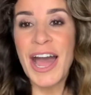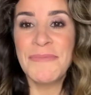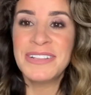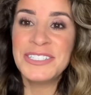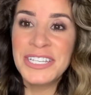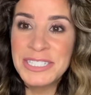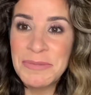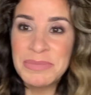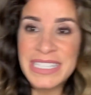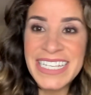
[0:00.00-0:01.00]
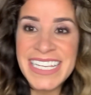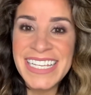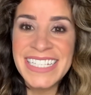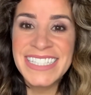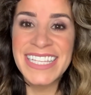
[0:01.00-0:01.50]
just
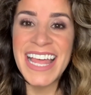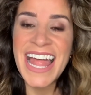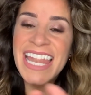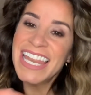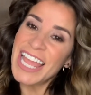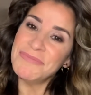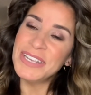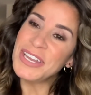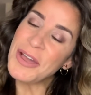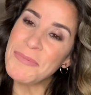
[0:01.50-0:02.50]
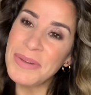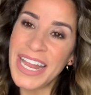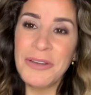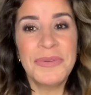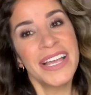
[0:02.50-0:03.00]
please let me know. But I
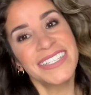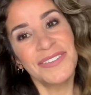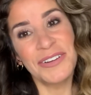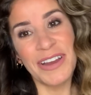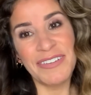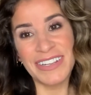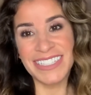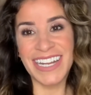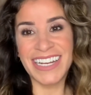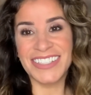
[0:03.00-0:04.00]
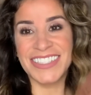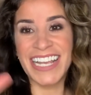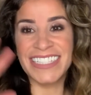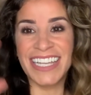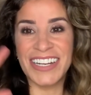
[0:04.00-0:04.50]
hope you guys have a great rest of the day, and I'll see you
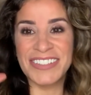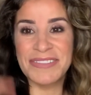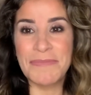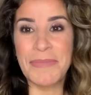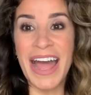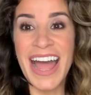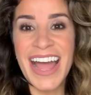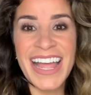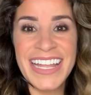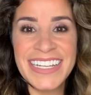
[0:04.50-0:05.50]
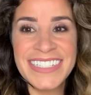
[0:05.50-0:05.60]
guys later. Bye.